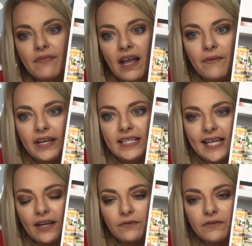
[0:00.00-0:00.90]
want you to
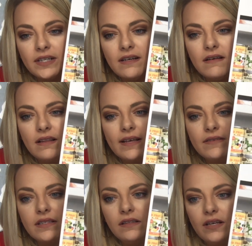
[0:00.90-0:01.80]
take a real
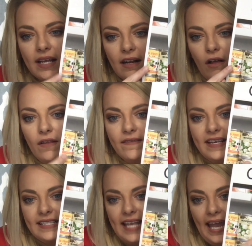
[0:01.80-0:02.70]
close look at all of
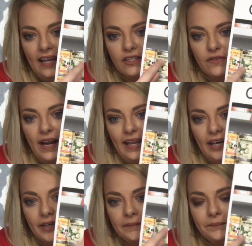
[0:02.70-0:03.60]
these cans right
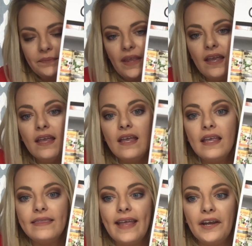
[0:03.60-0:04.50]
here.
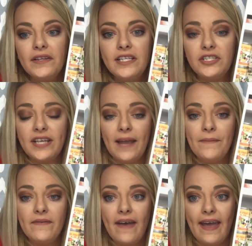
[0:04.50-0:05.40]
They are the shape
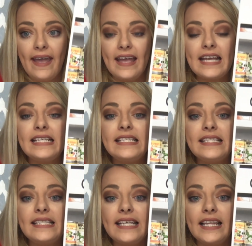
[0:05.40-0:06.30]
of a
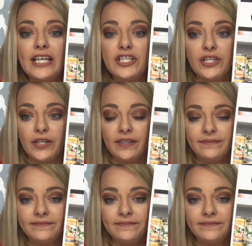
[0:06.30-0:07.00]
cylinder.